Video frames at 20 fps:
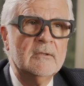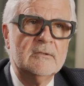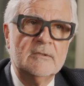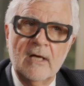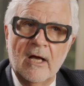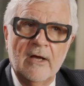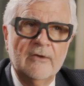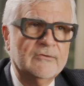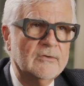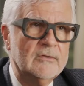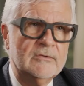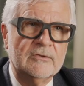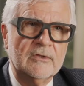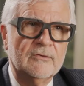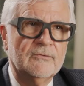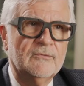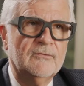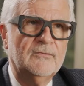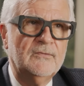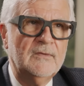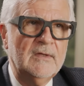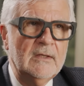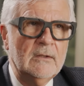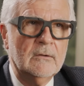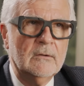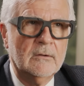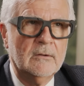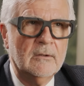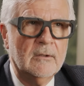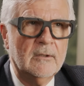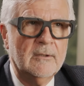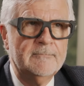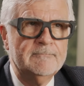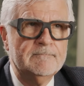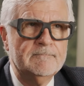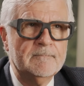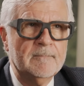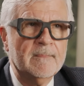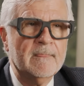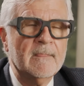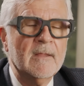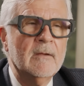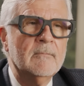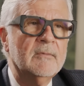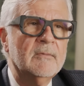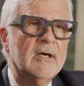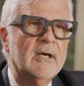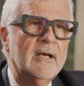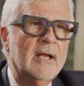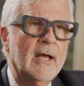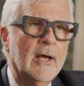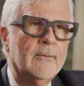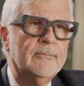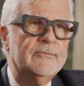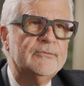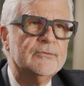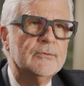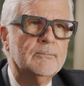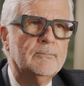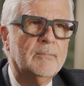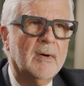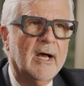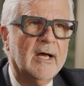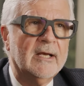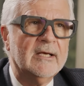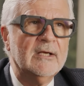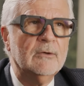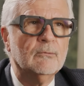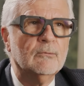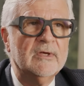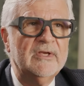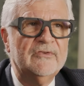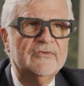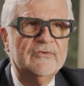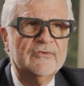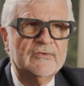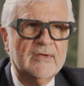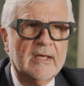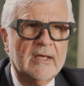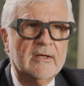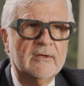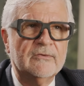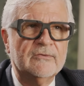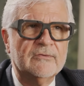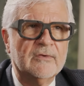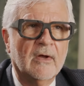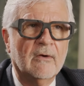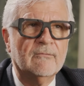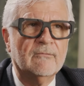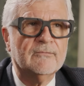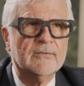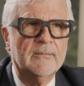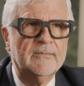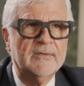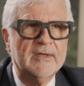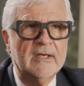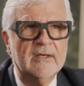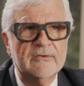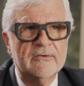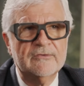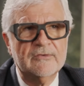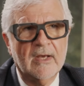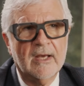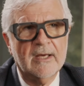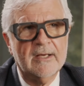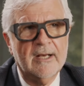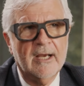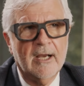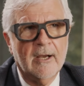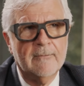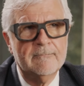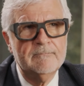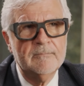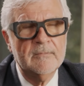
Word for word: doesn't just feel good, but it helps your body reset itself from the inside out.